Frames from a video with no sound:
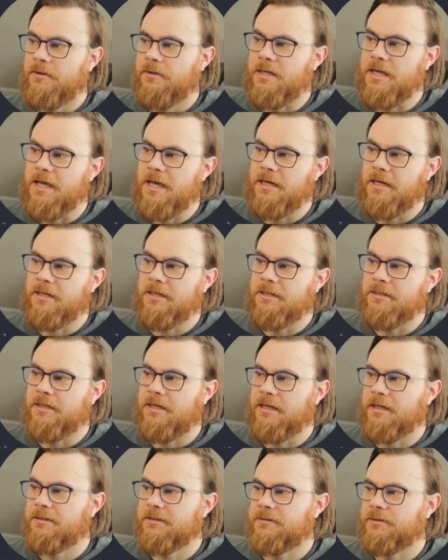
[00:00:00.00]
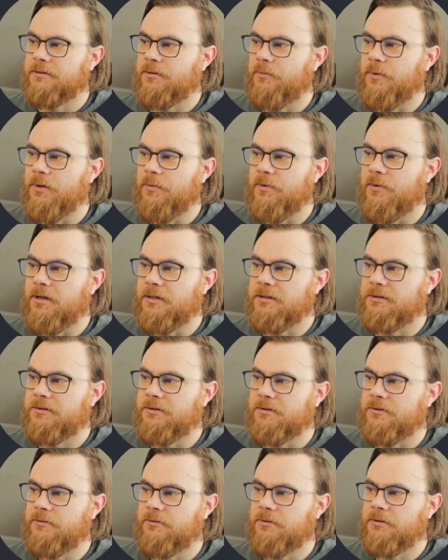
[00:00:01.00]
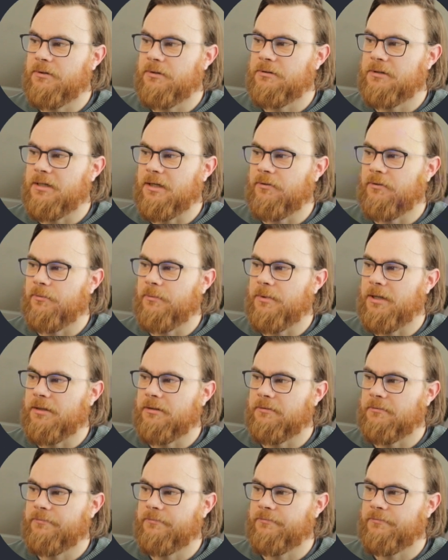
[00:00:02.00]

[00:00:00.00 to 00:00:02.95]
the end index we want to decrement.